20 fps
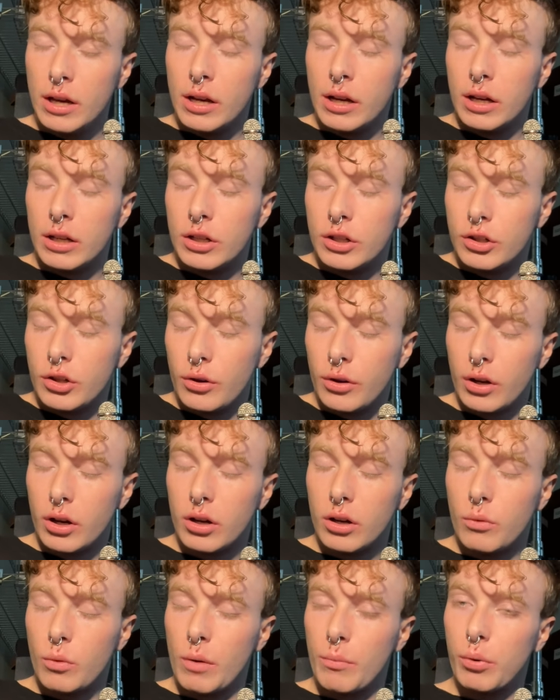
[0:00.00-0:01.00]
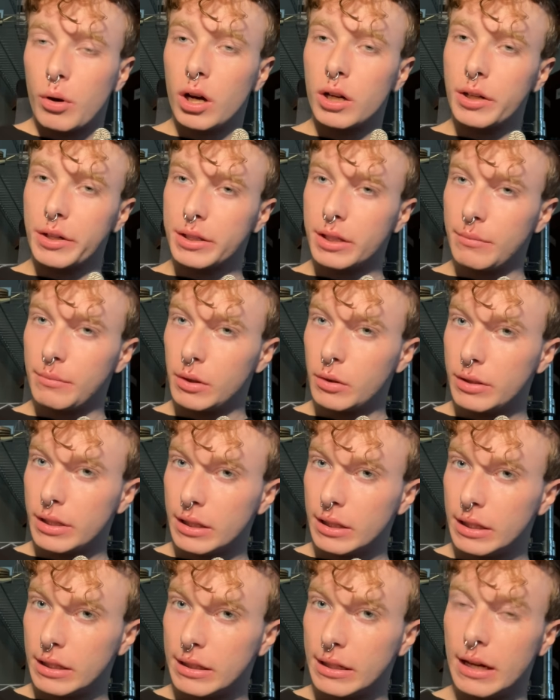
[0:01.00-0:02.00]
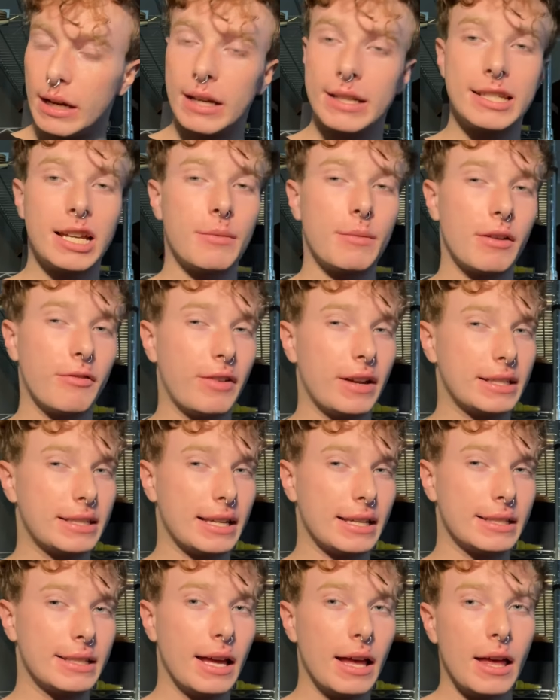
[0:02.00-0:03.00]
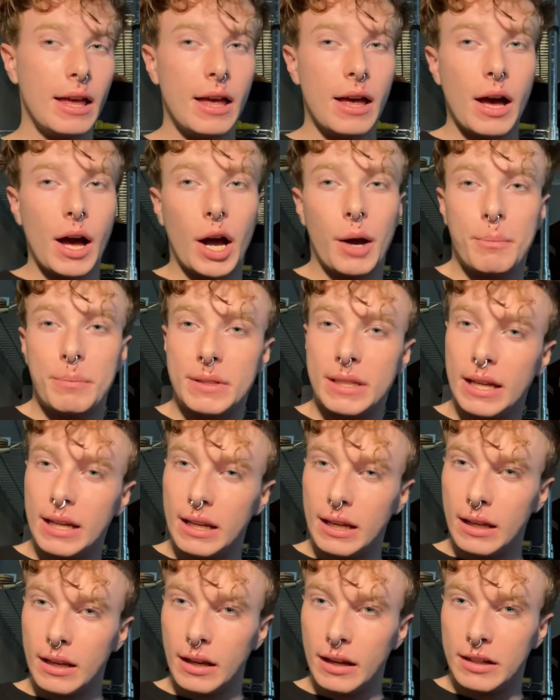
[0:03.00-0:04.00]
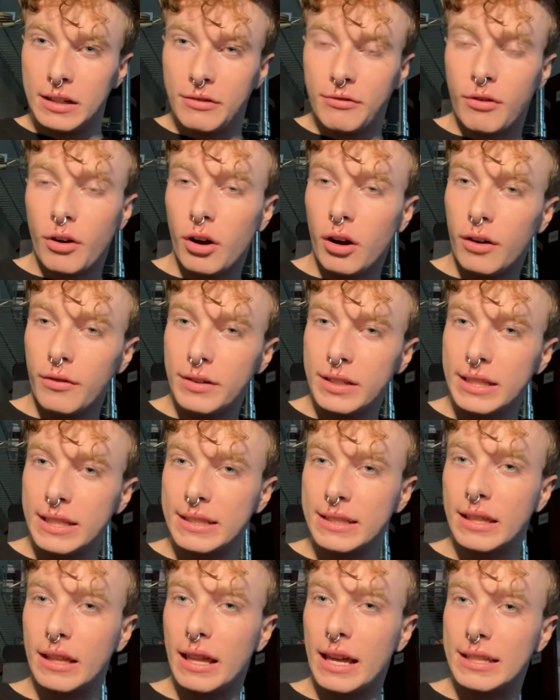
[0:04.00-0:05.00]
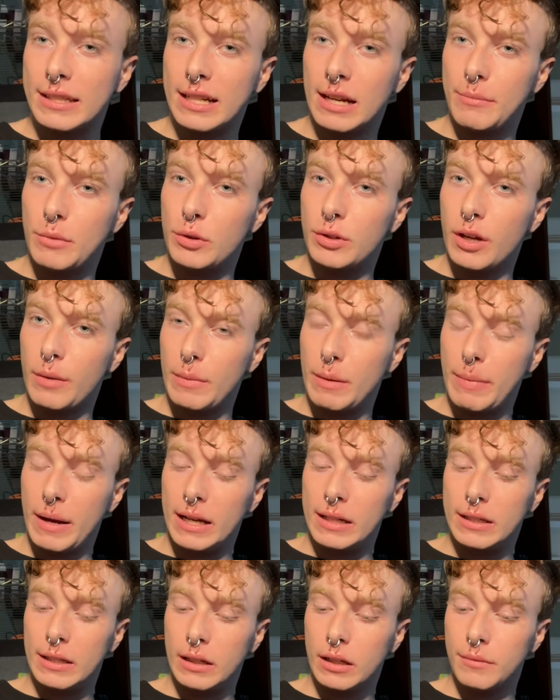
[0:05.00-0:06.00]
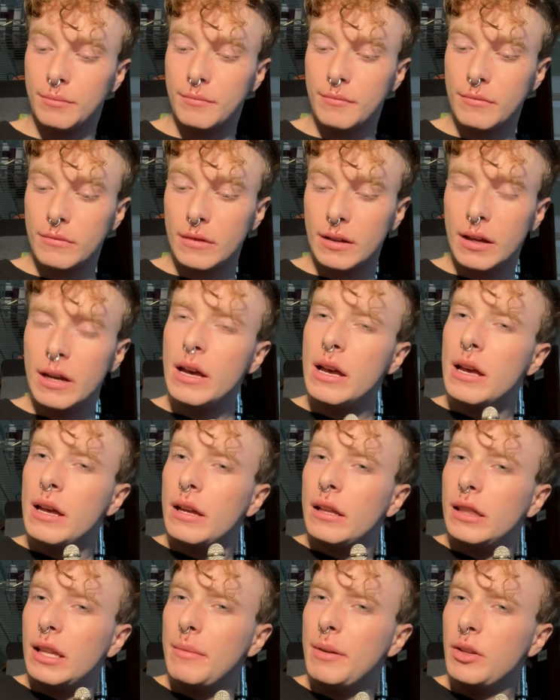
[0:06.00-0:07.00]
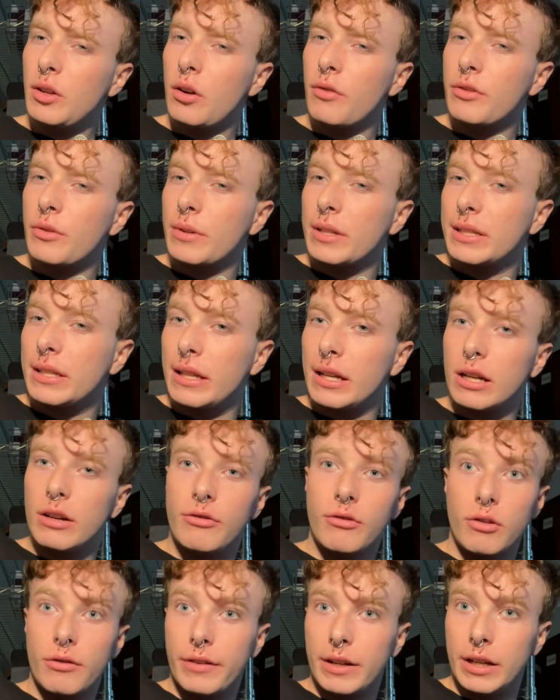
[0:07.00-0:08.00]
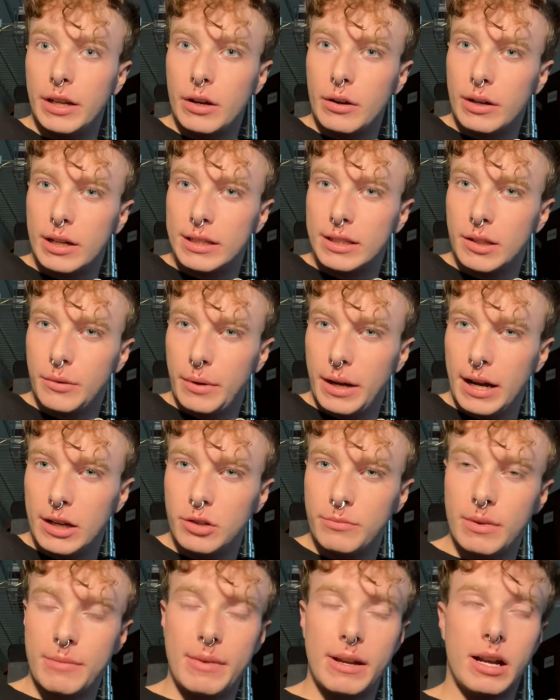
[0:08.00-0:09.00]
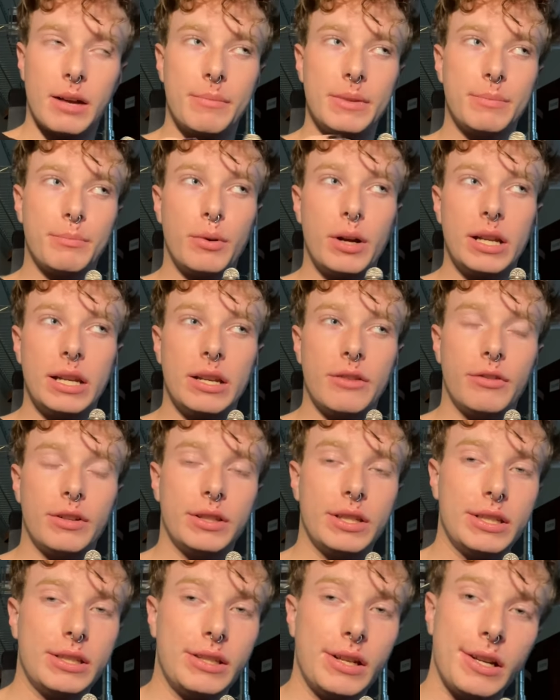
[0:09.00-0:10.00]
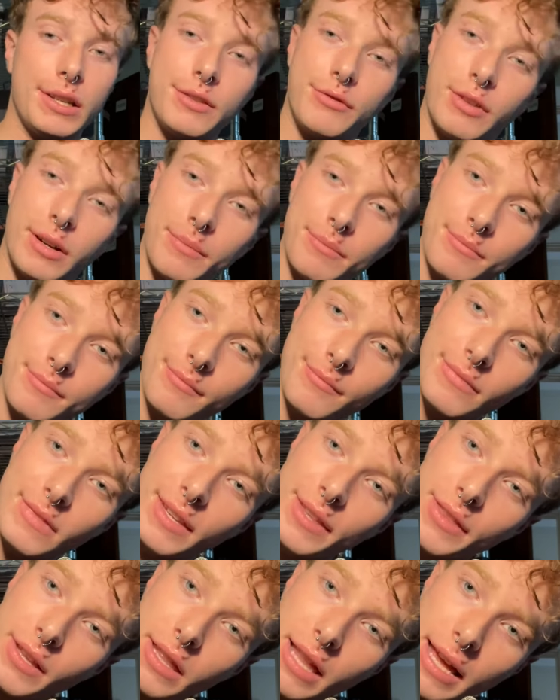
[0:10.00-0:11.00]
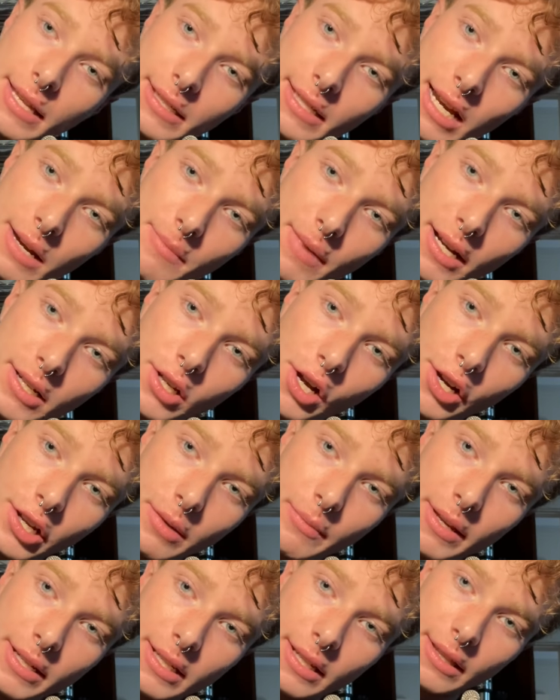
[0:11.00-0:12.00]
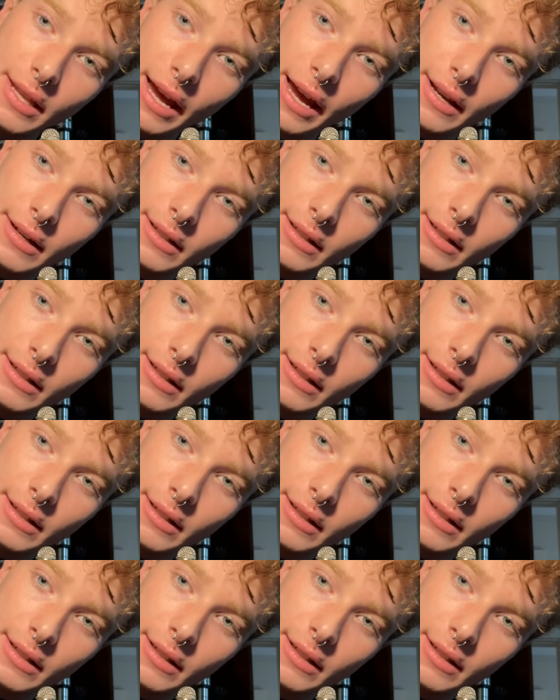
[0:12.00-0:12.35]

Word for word: Gonna show y'all what products I'm using these days, how my face has updated and evolved since the last time you saw me paint it. Let me know if you want to see like a full video because the way I do my makeup is pretty different these days from the last time I documented that.